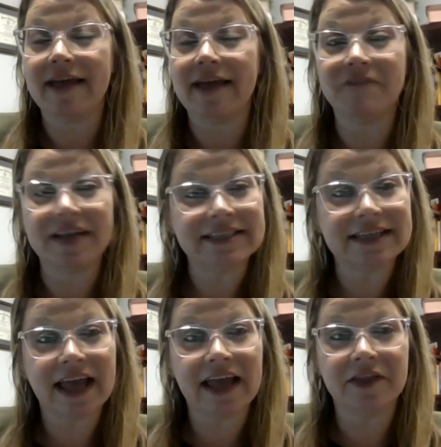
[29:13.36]

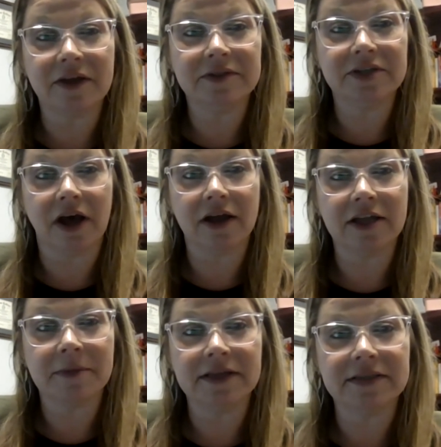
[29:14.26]
investigate those
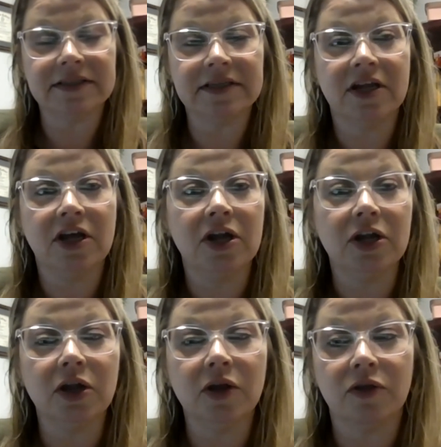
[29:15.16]
documents,
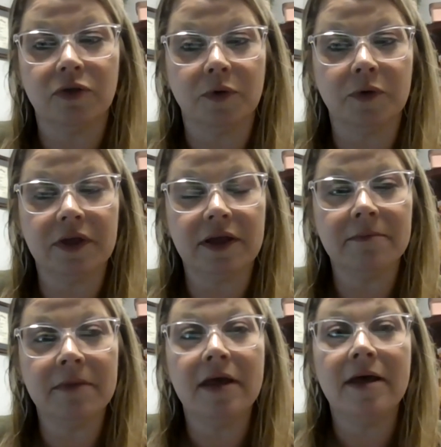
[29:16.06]
look through
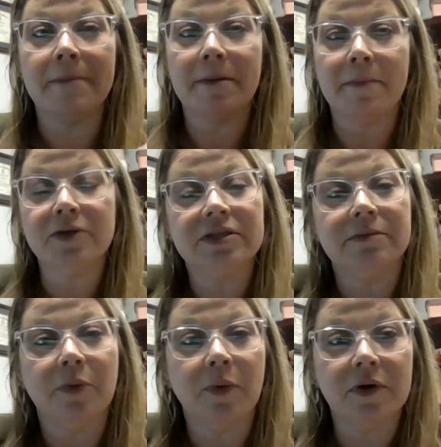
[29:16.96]
them, but most
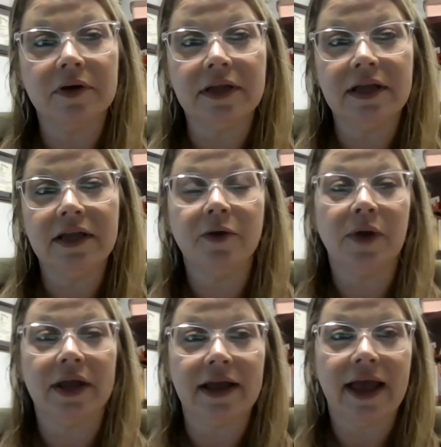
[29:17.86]
importantly,
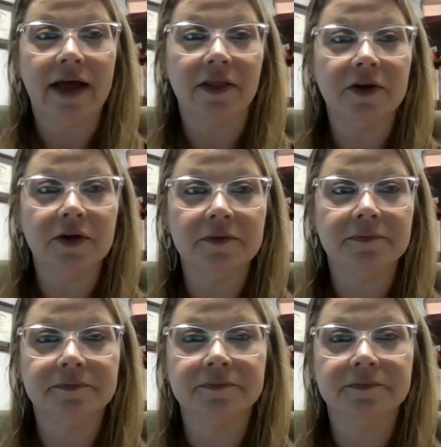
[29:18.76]
create a calendar.